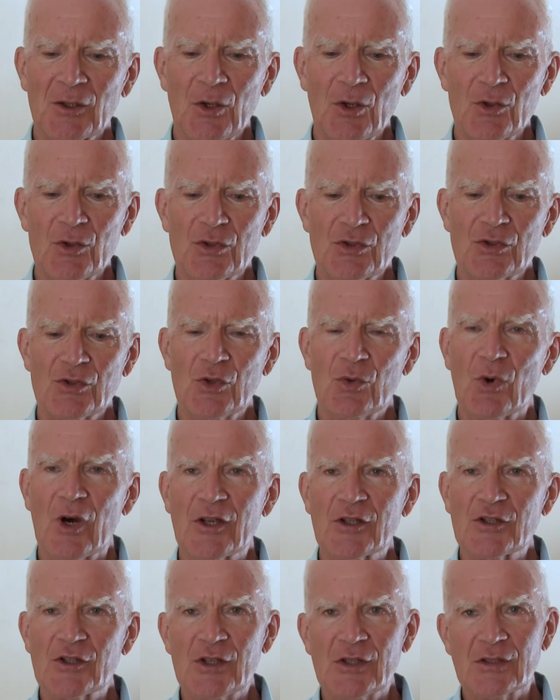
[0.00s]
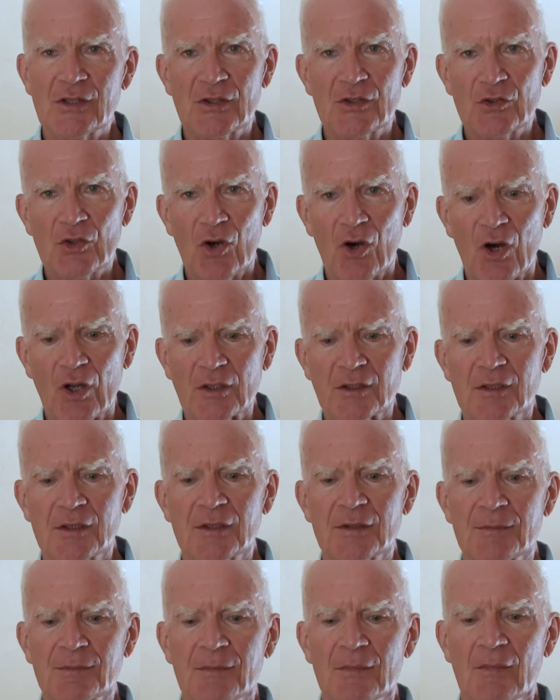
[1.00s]
close to what Jesus taught.
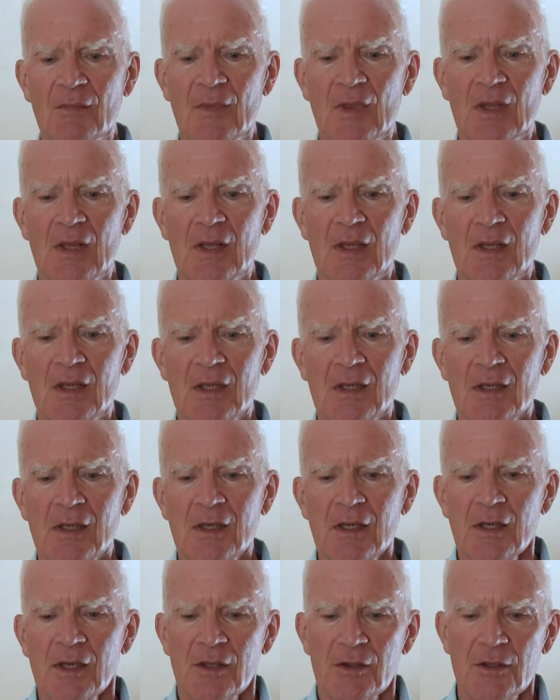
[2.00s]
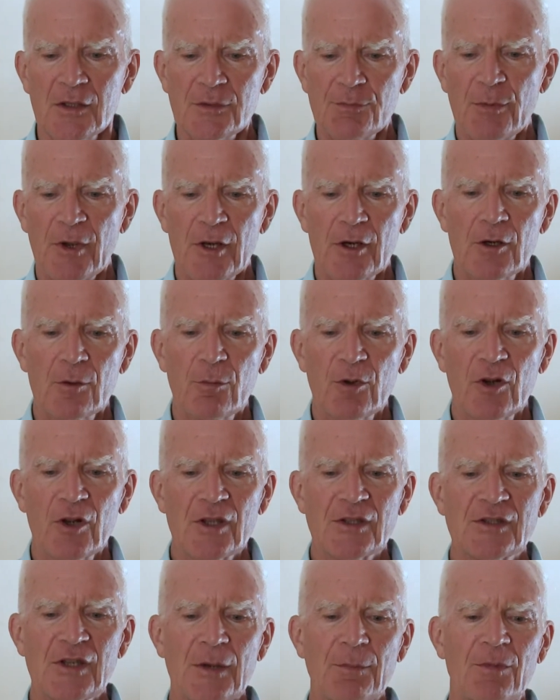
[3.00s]
This parable
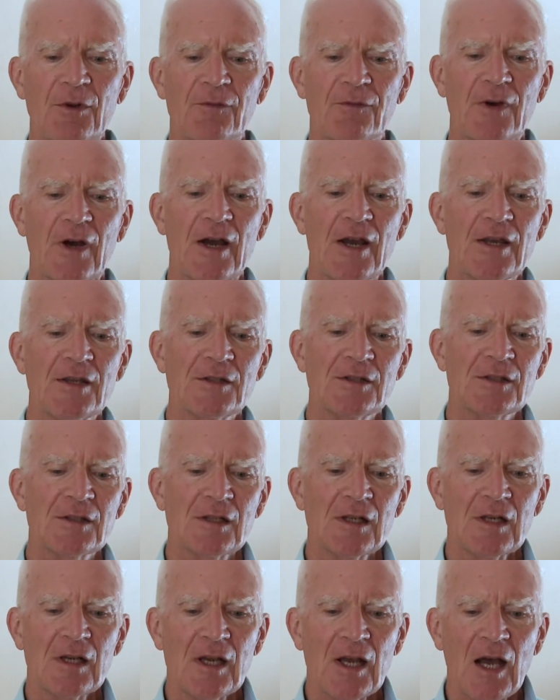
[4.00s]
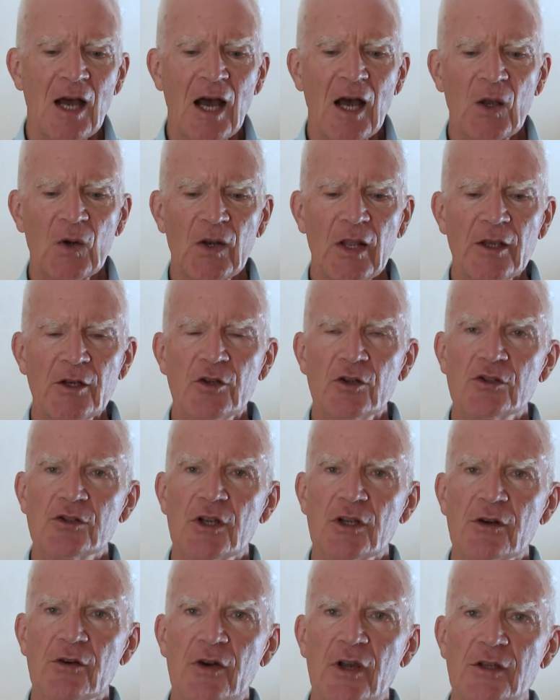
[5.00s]
exemplifies how later
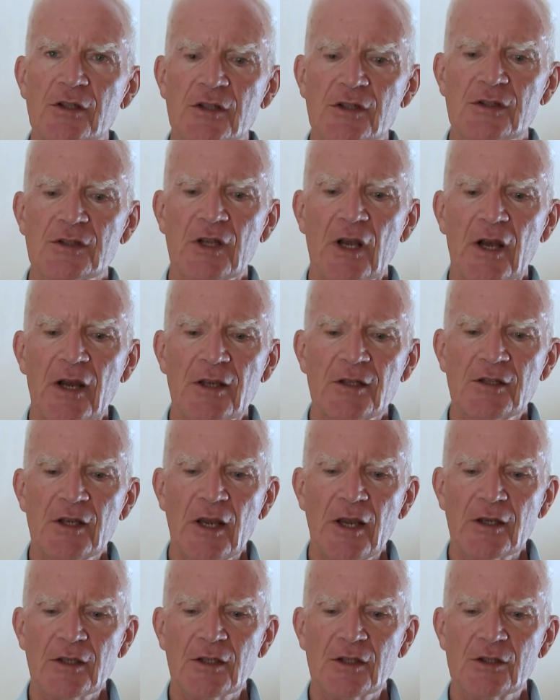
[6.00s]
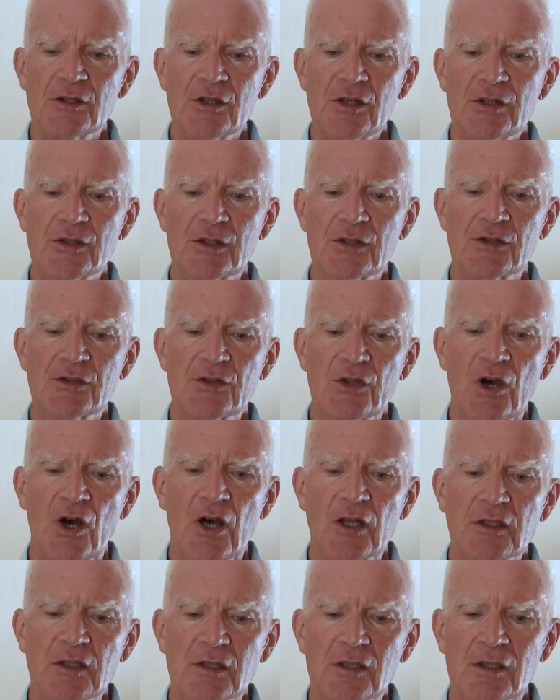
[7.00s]
generations hijacked Jesus'
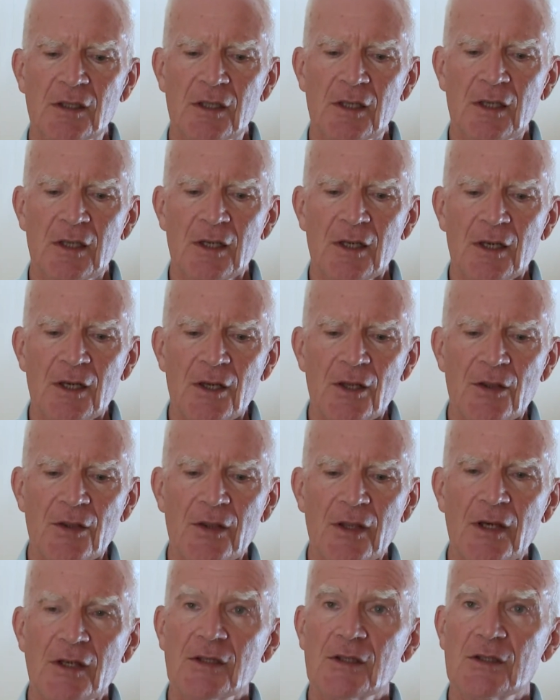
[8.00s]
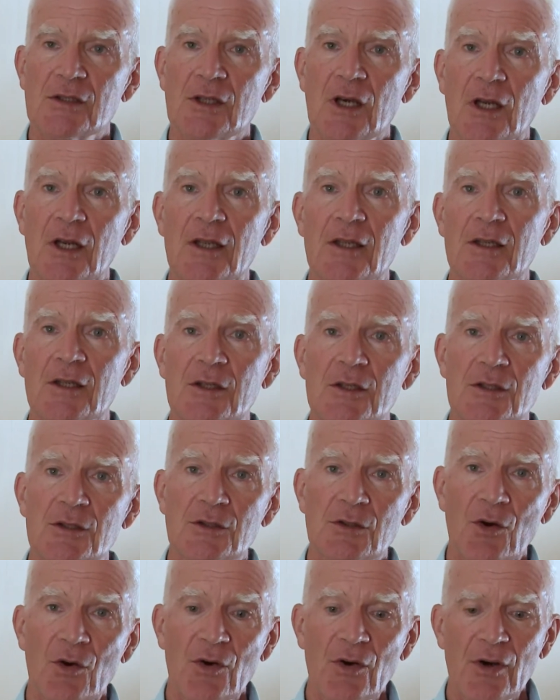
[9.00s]
thought, thus dulling his
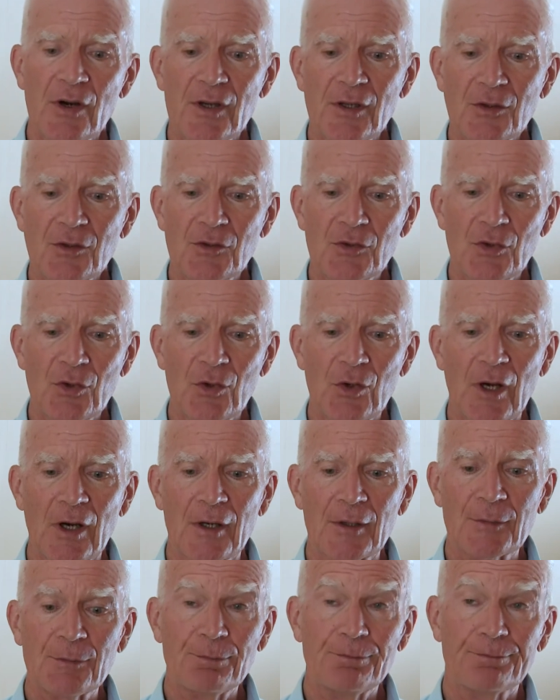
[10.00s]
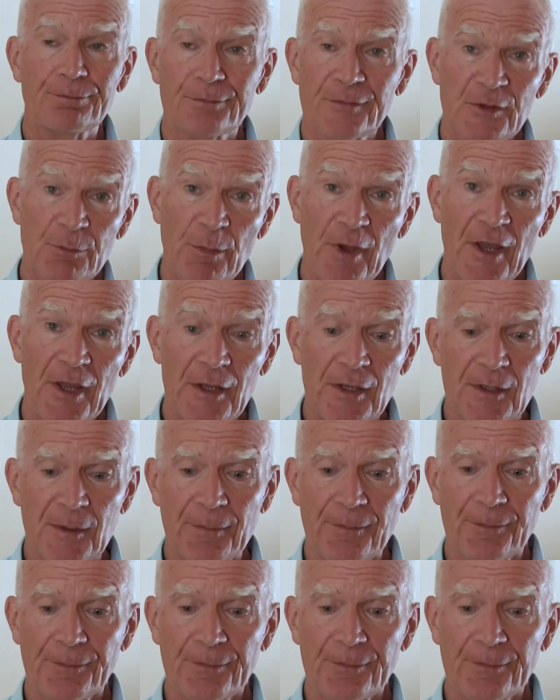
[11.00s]
sword into a spade.